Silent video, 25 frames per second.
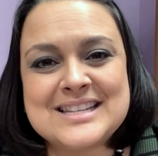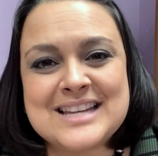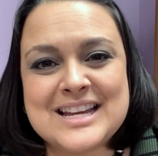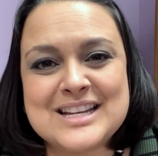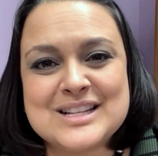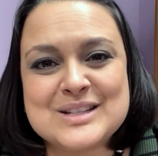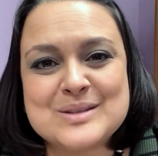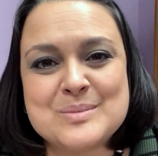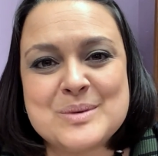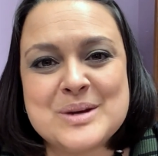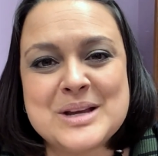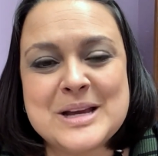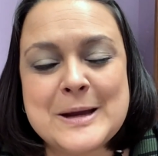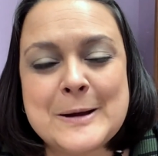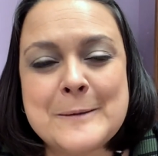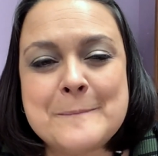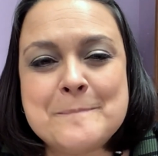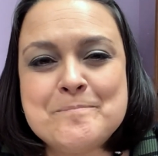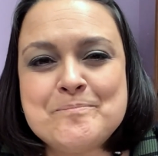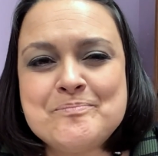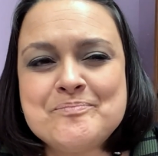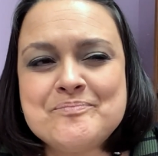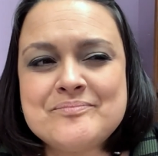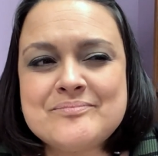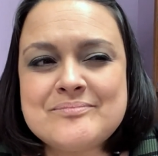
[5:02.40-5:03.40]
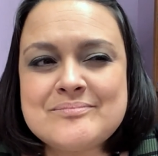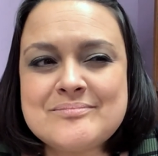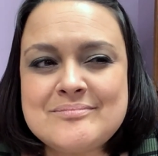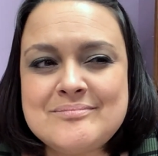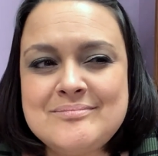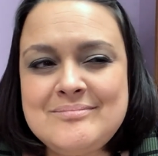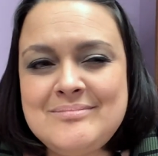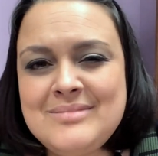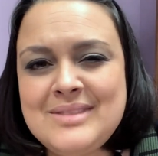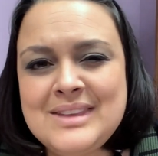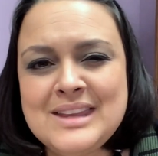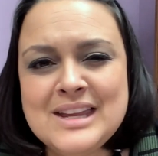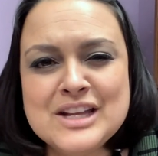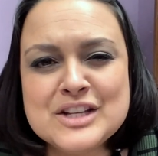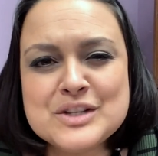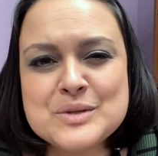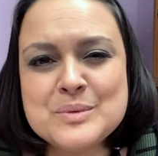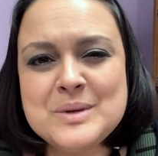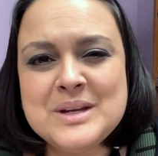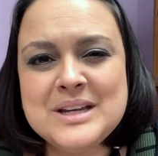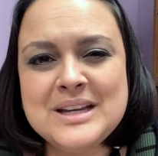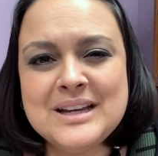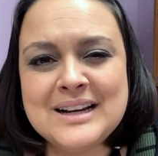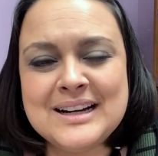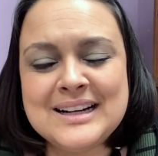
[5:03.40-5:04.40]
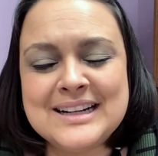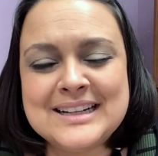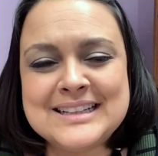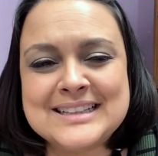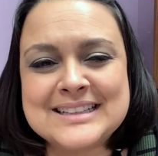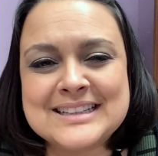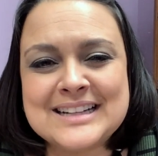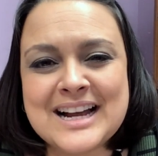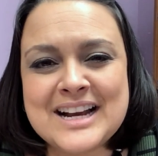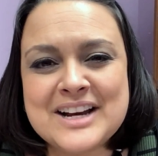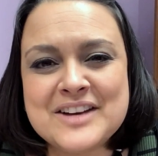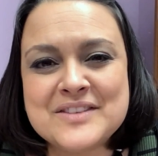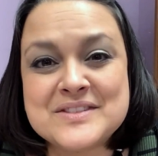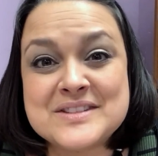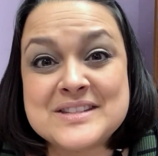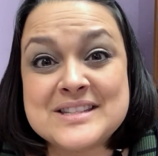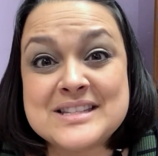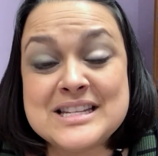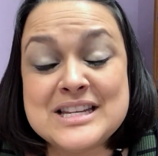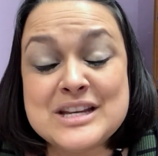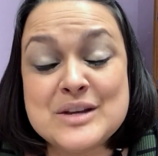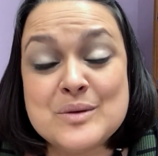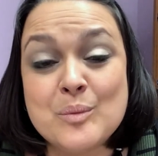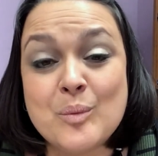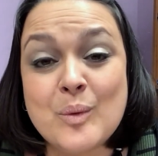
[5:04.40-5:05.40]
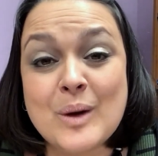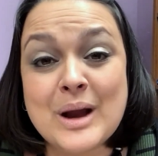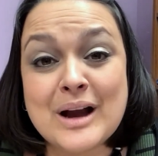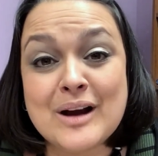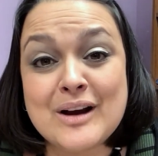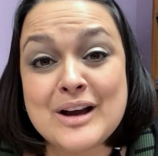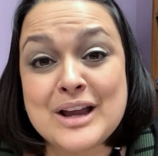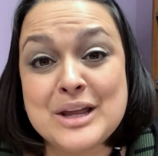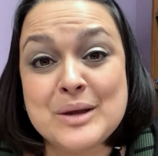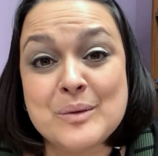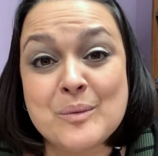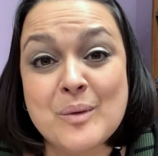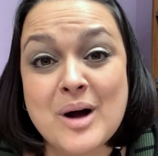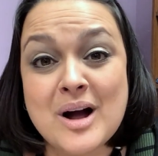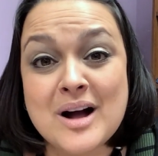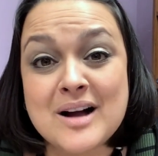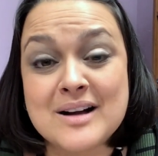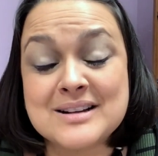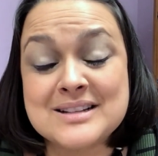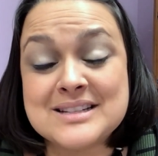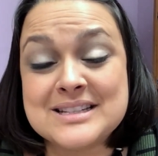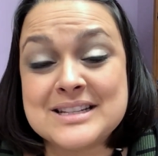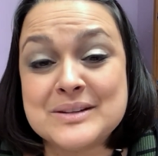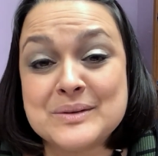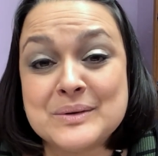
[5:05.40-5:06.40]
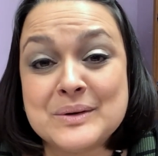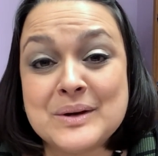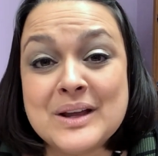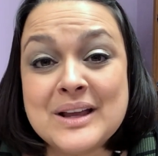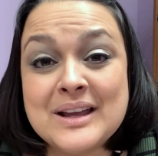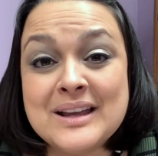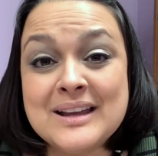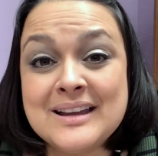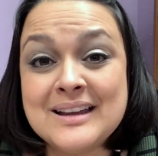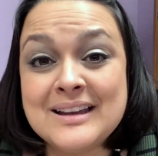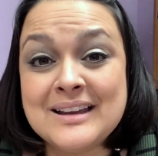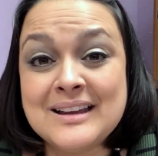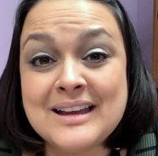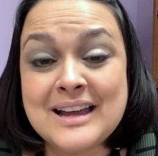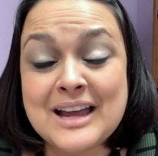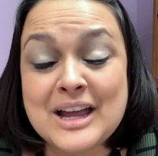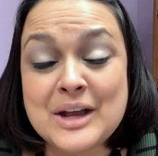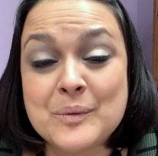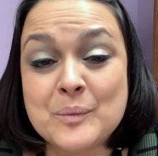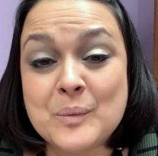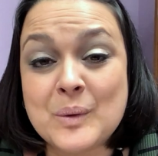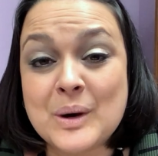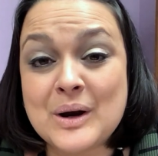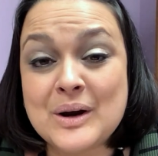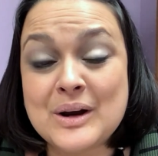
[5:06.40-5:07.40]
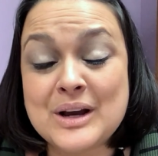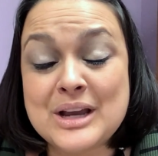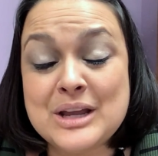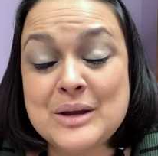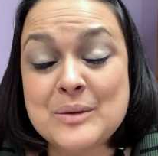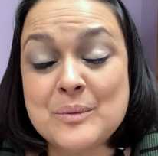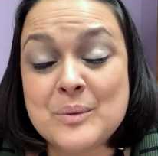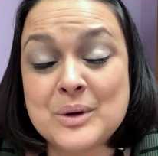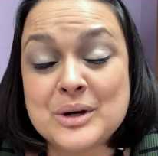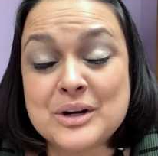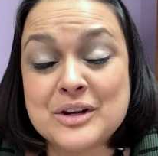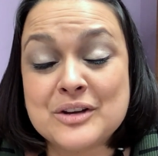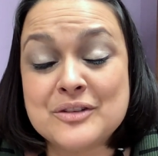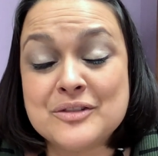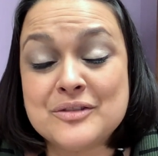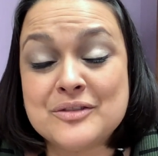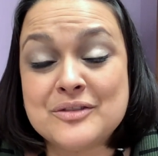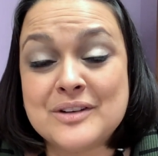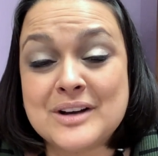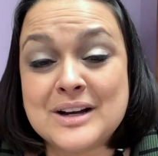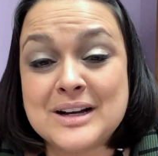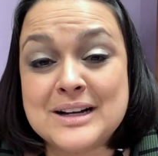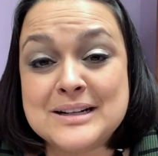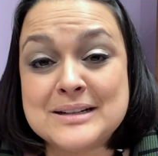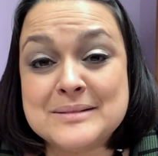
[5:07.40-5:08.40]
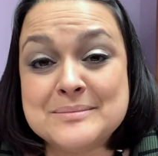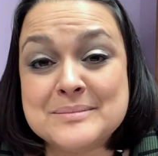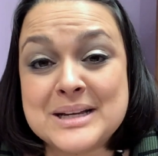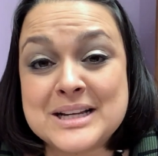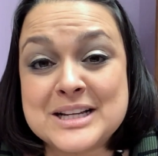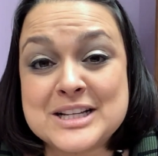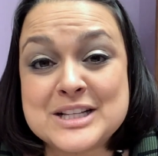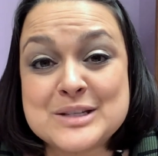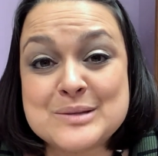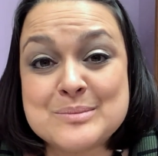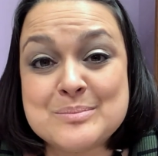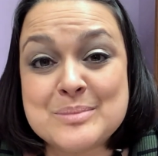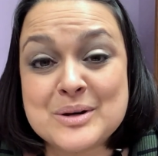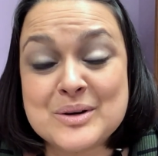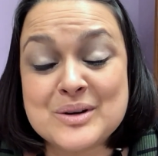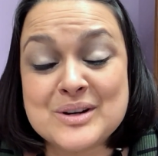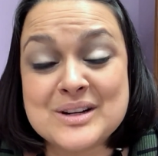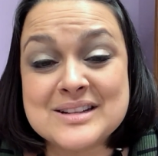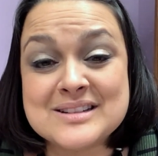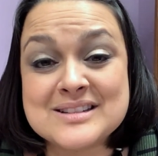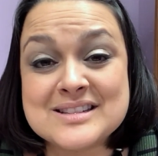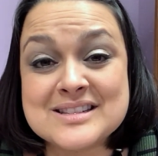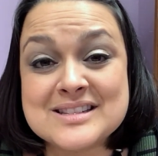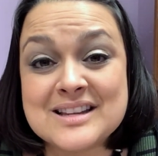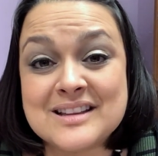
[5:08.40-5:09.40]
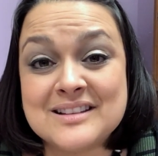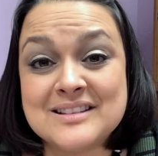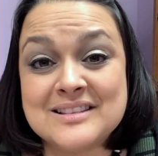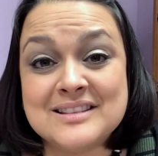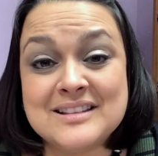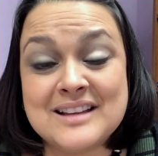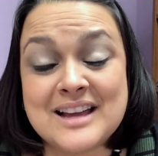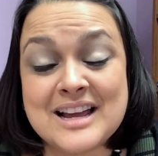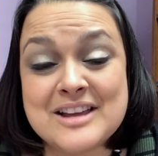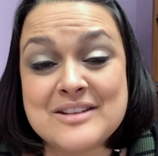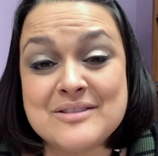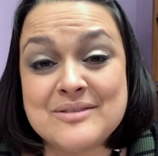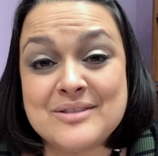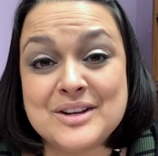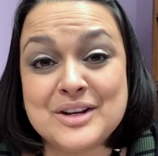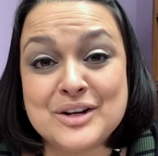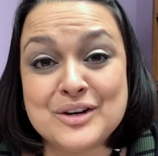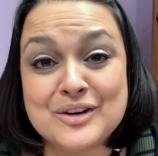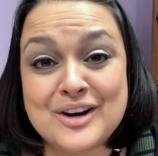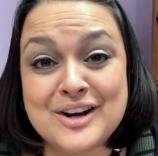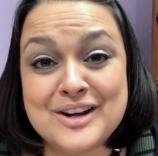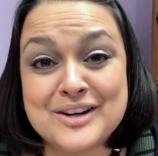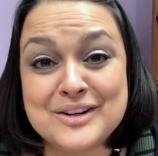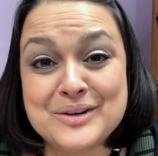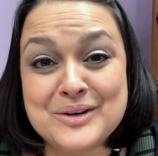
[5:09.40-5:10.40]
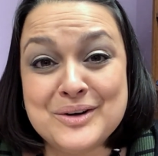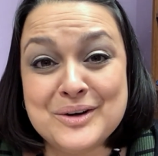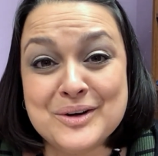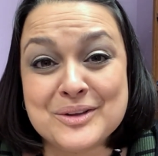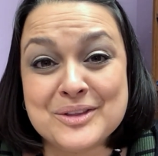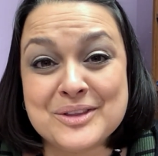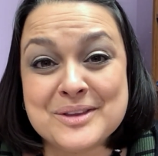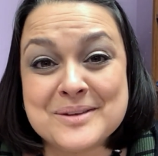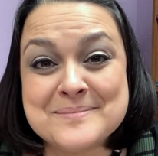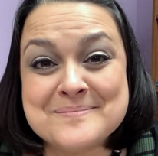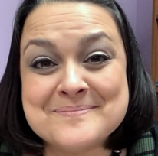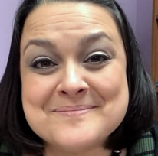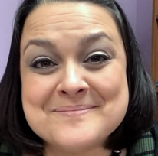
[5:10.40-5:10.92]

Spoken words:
as we kind of see where he walked and and where he would have experienced life here on earth.